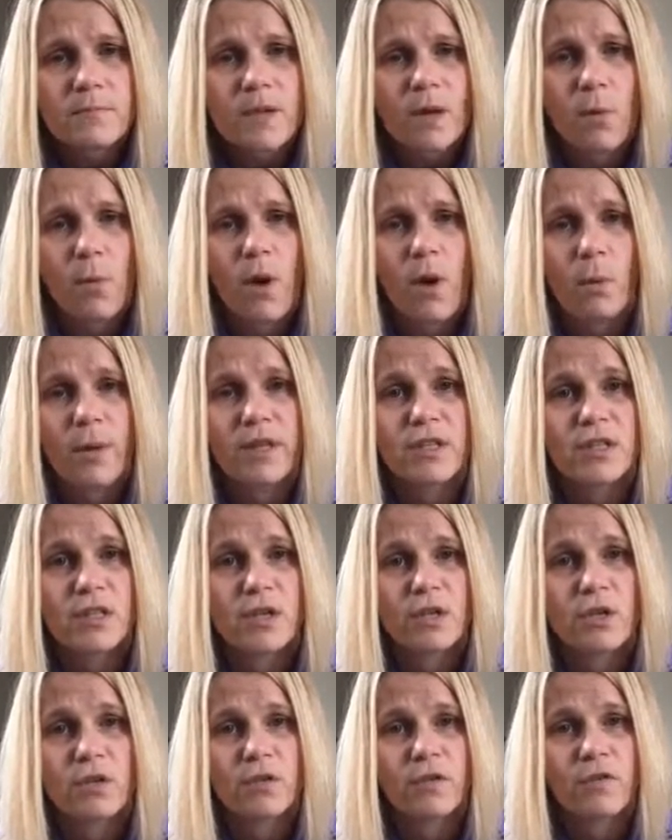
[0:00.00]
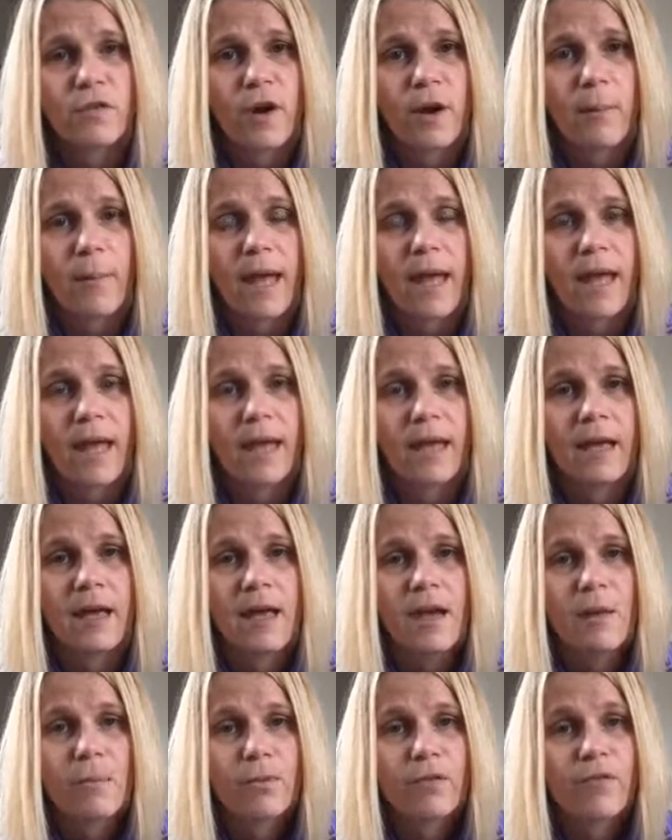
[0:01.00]
what we do from a
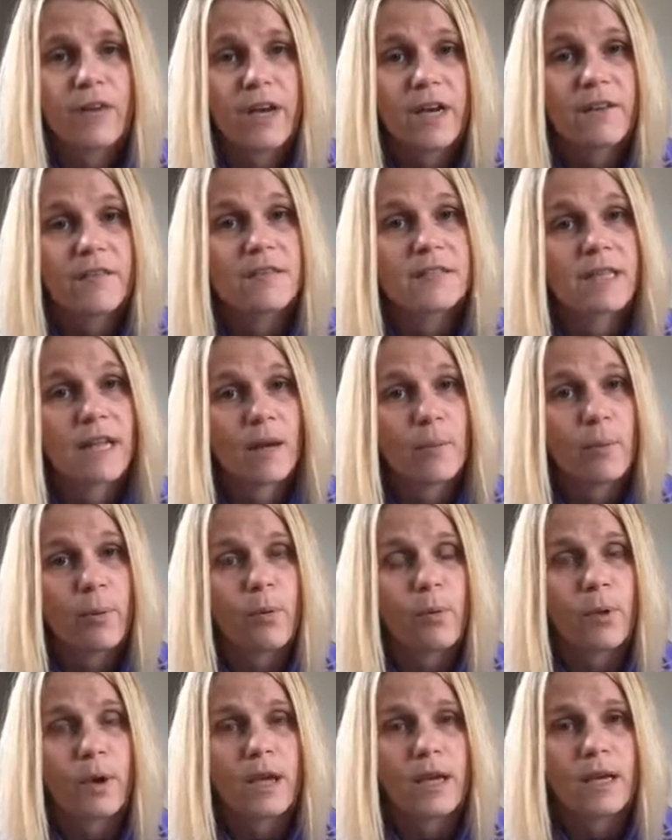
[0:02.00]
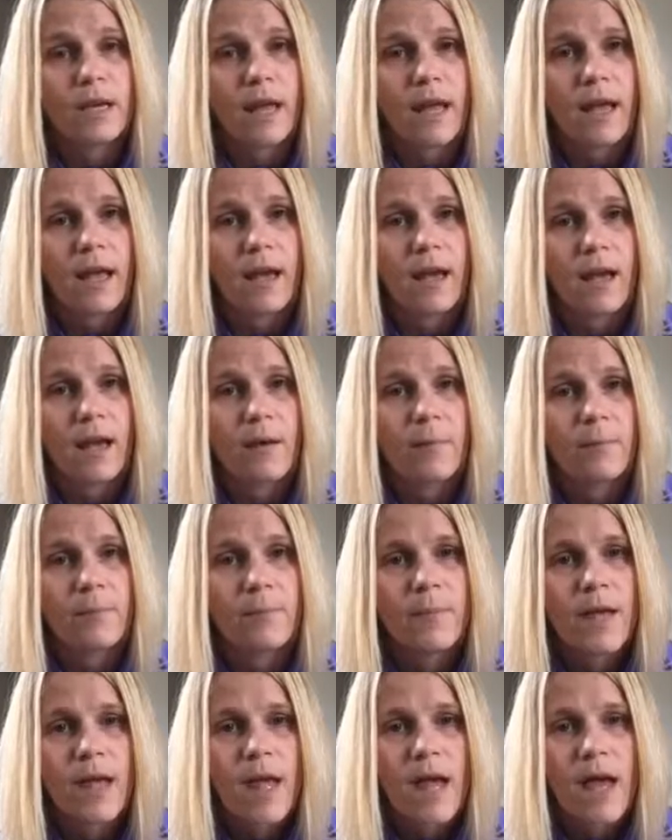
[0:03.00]
preventative standpoint,
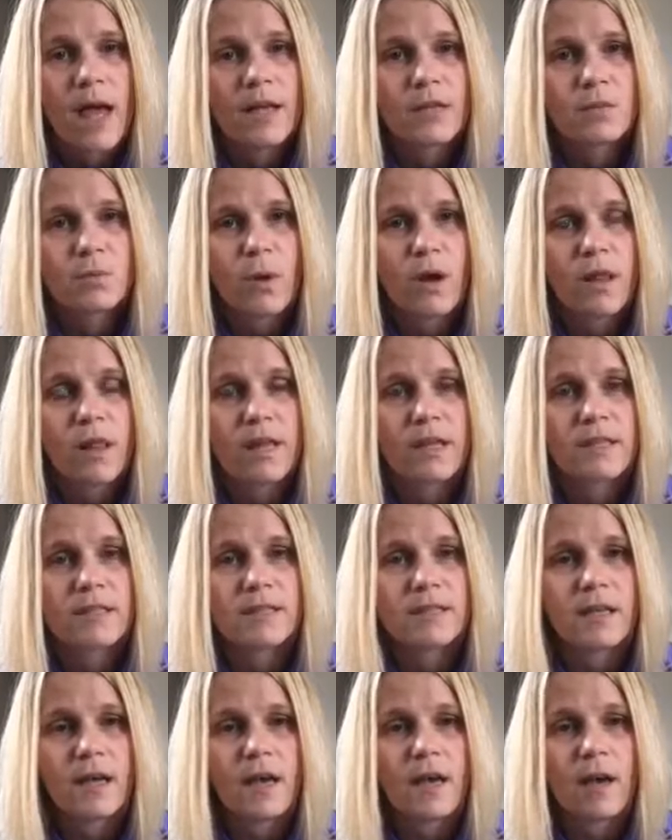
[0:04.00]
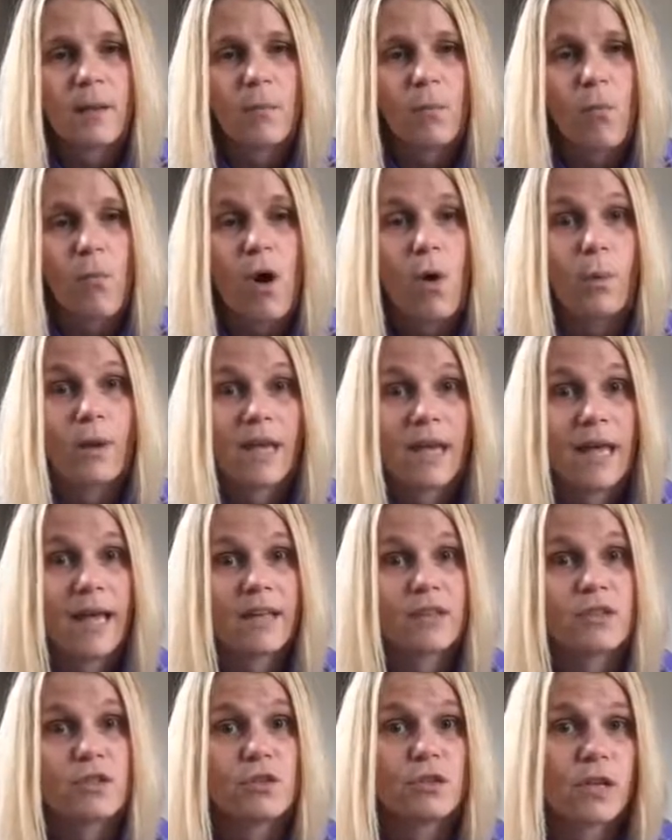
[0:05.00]
as well as what we
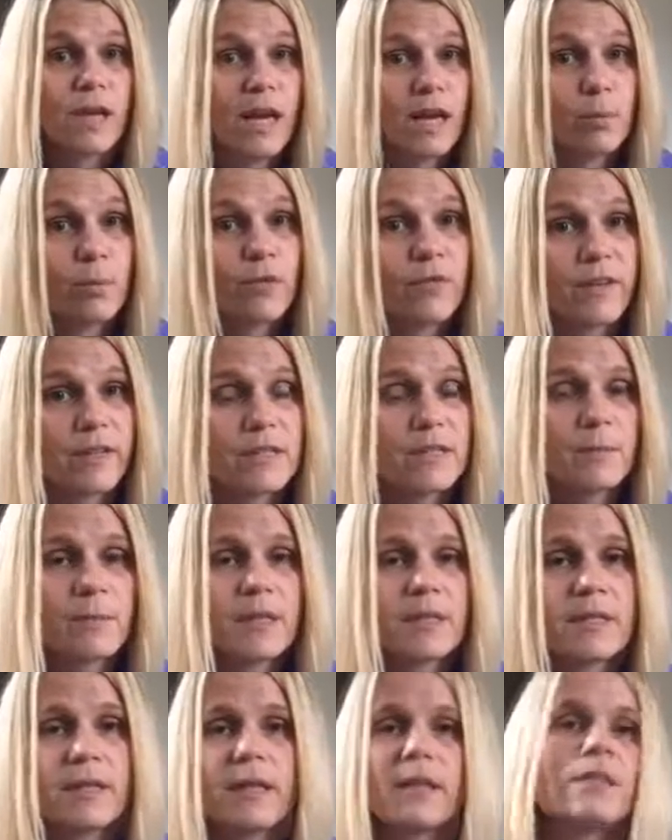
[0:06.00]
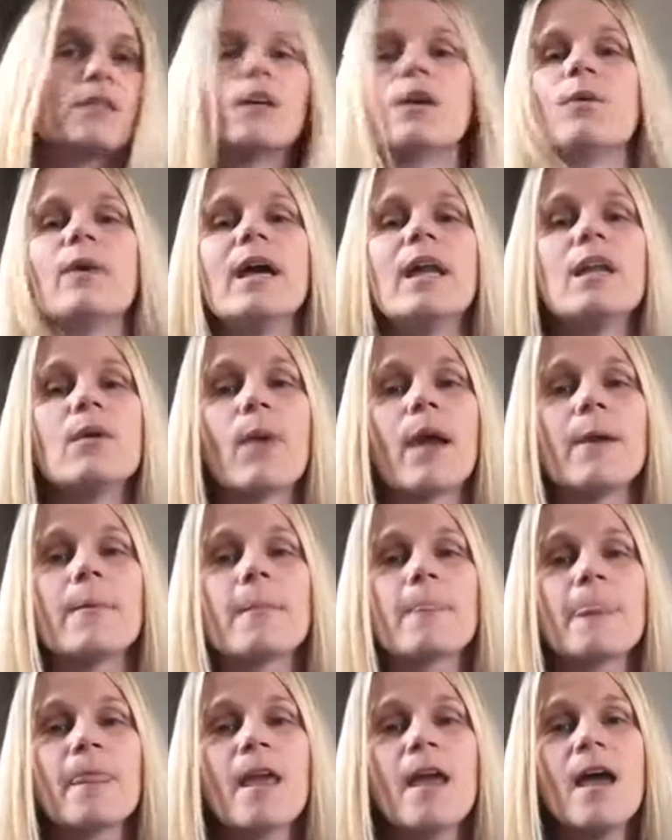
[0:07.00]
can do to kind of prevent some of these things. So anyway,
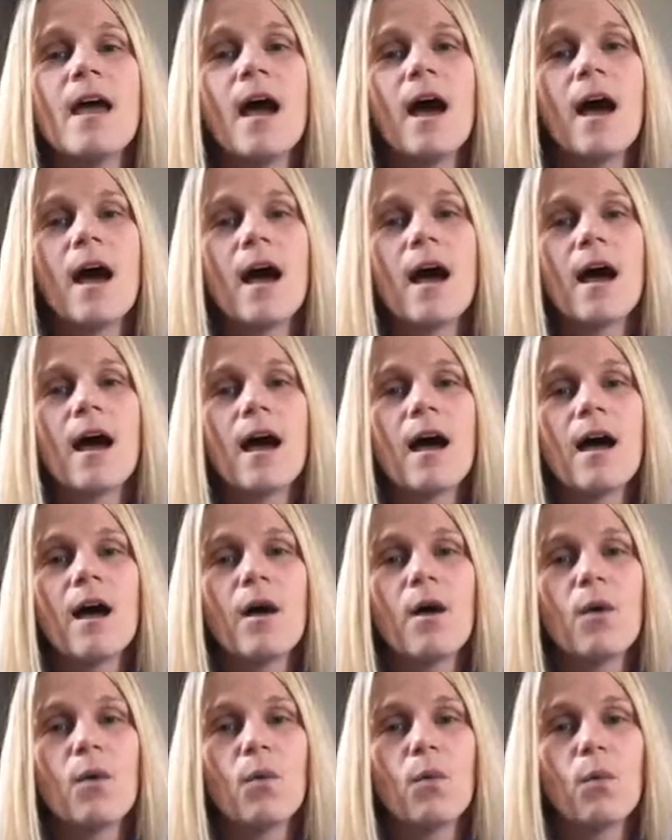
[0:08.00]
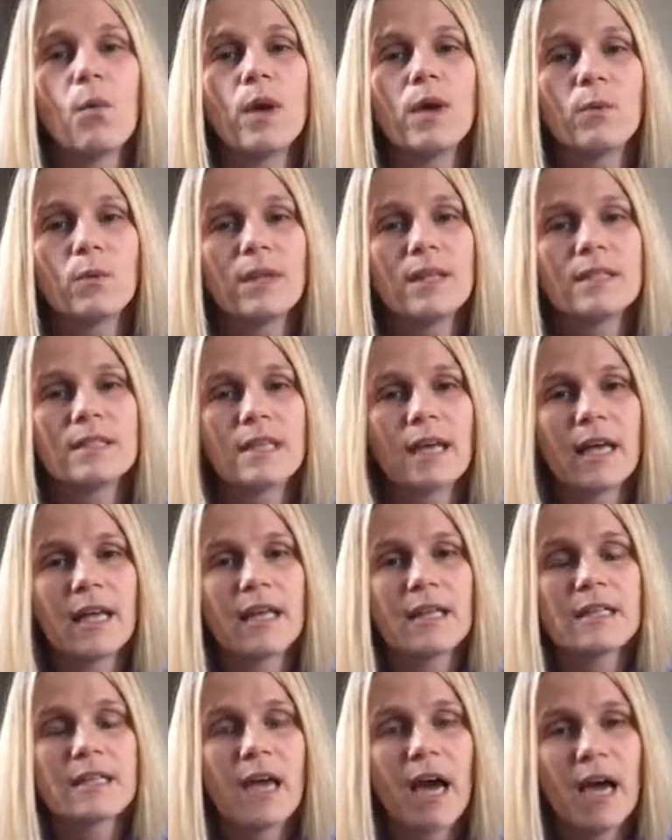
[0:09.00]
when we sit,
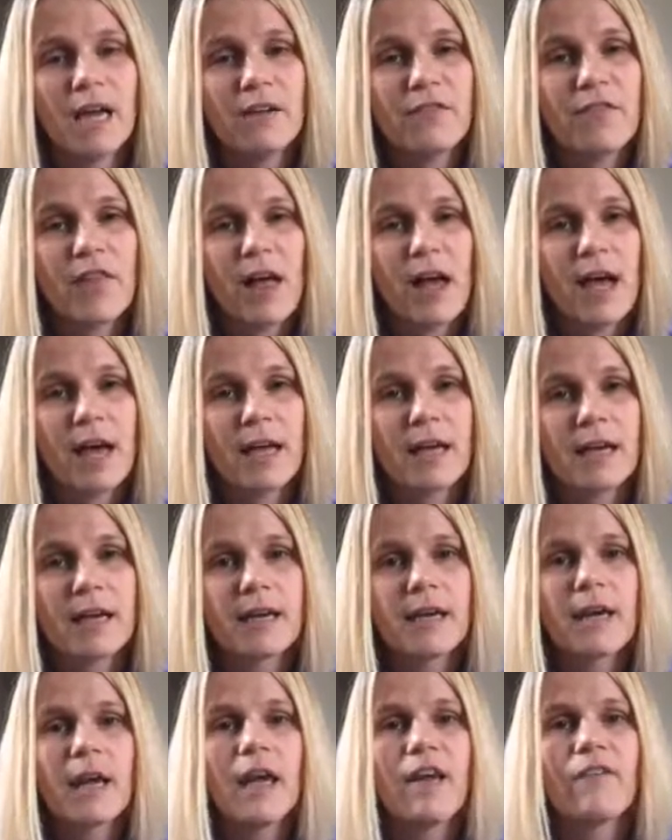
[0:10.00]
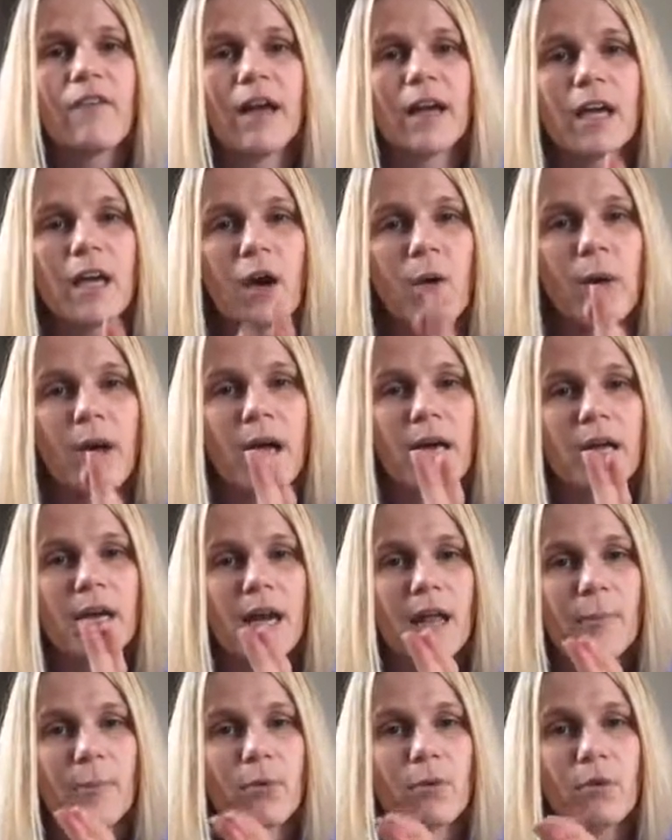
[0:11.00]
it's kind of like if I go in and
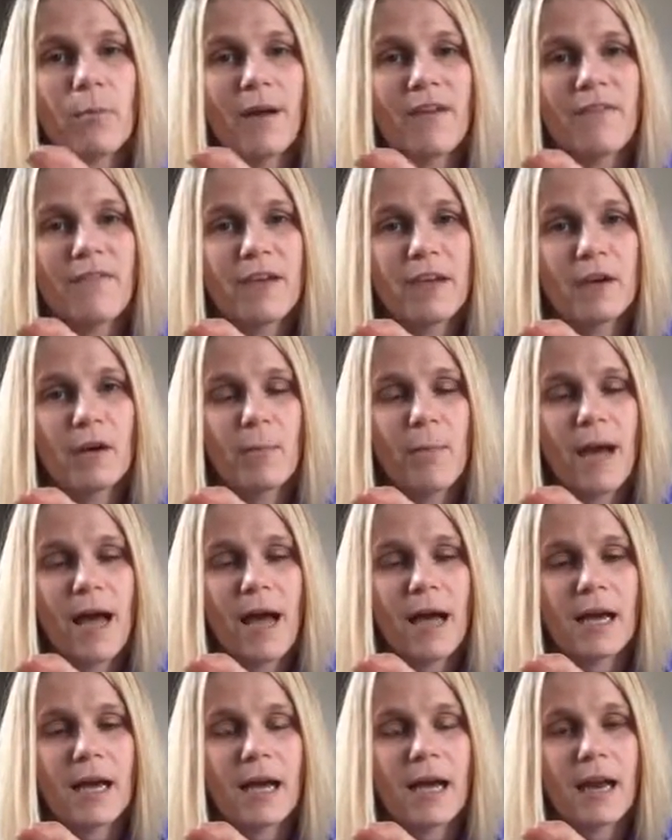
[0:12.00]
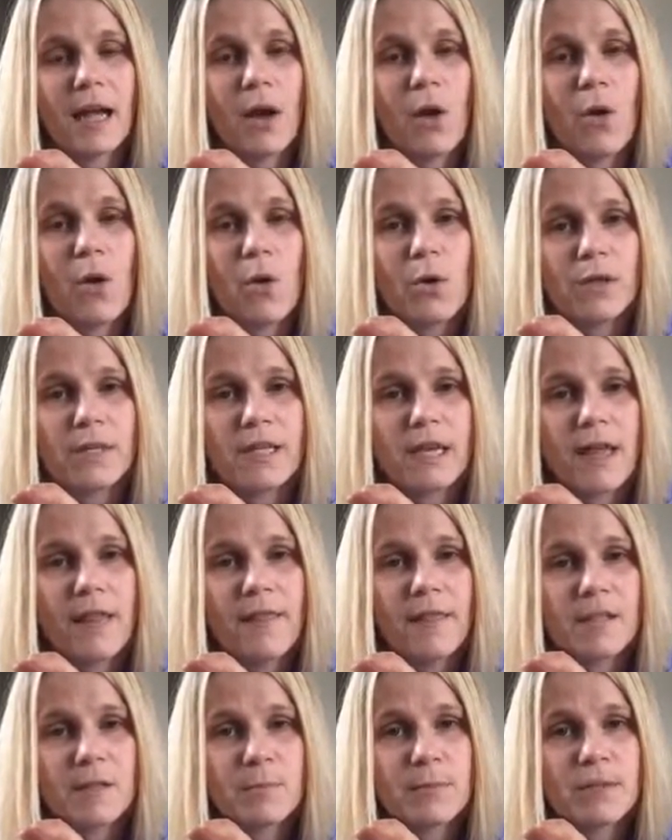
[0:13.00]
I pull my finger back and I hold it in
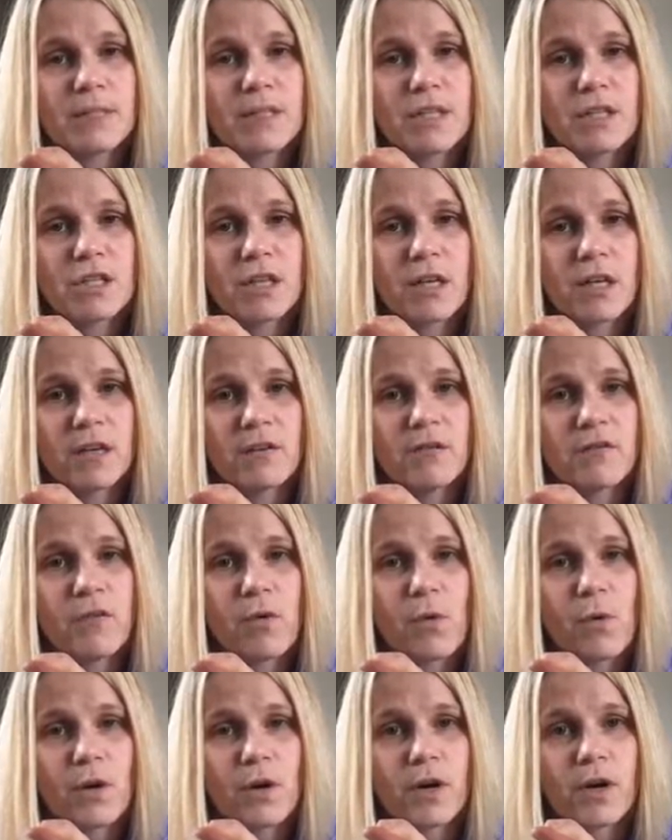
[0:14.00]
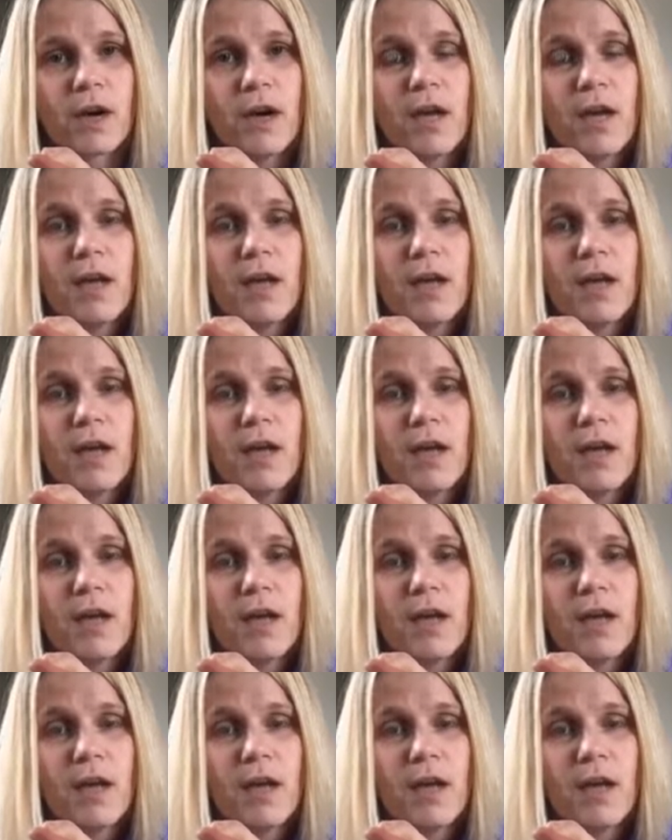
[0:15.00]
this position for